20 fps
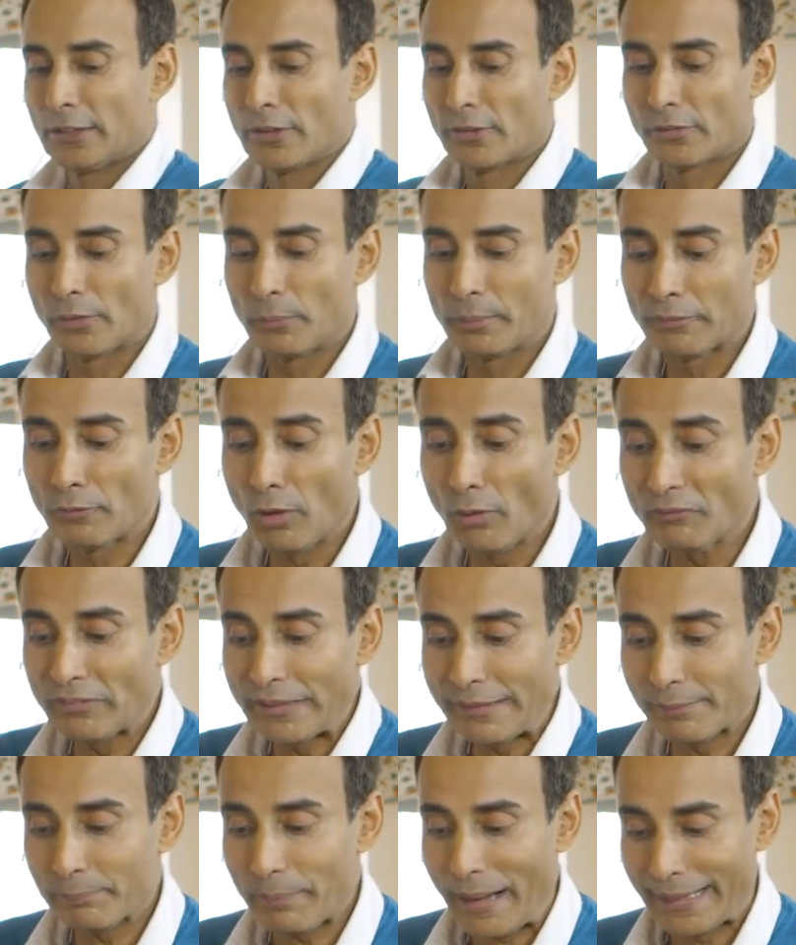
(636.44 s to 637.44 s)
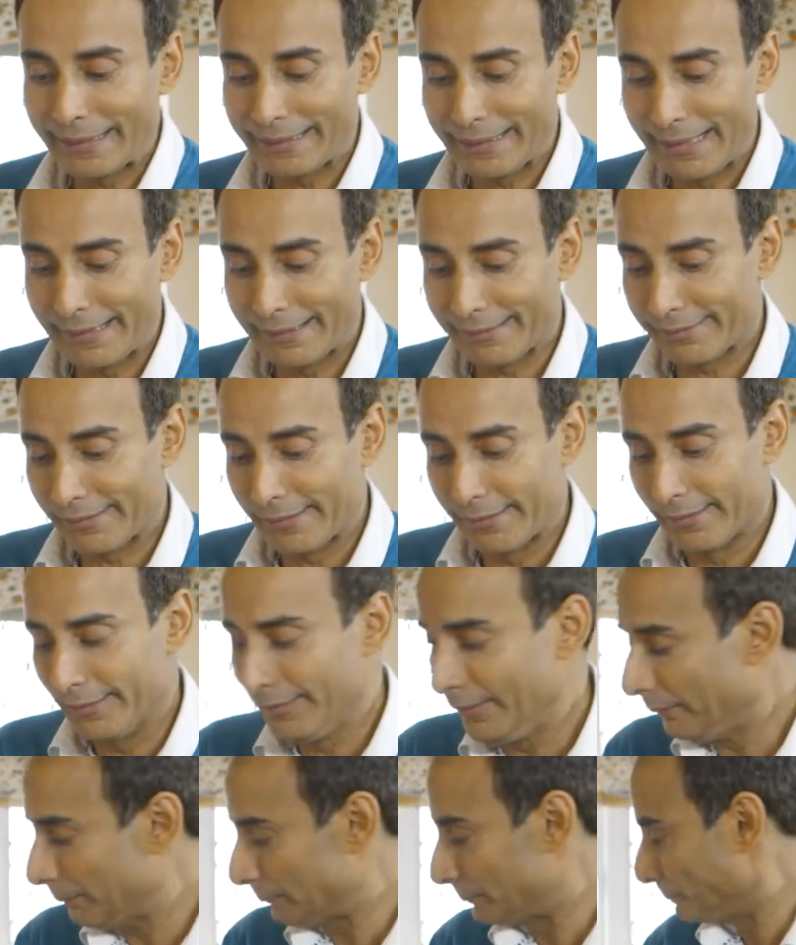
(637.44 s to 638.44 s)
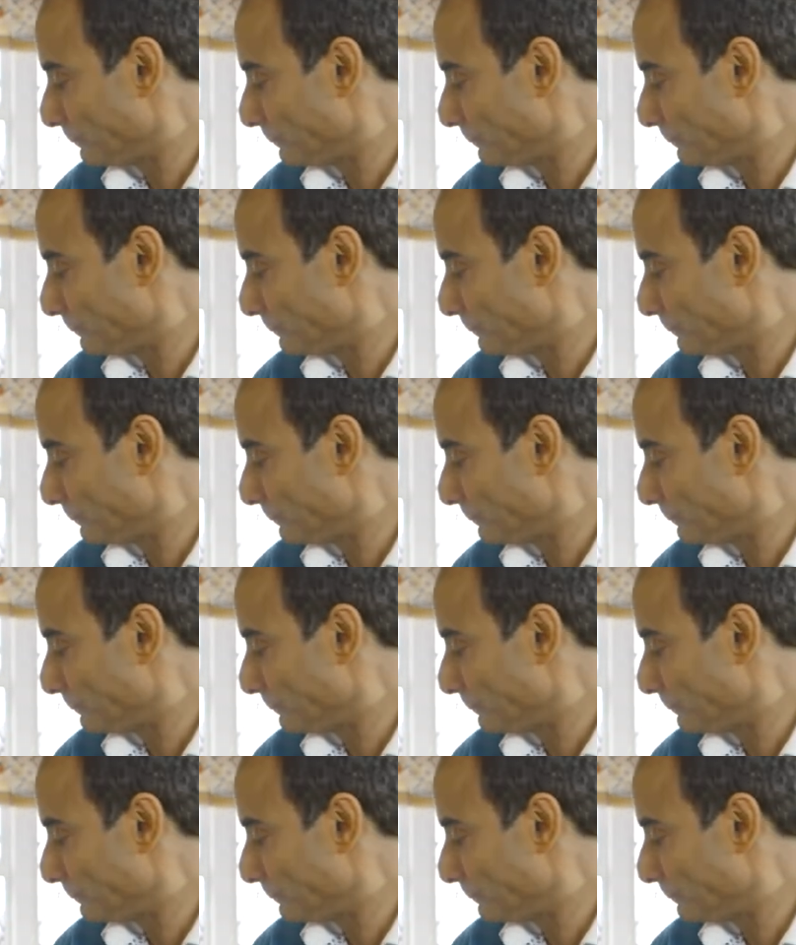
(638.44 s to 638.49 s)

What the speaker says: So we've got these pancakes here,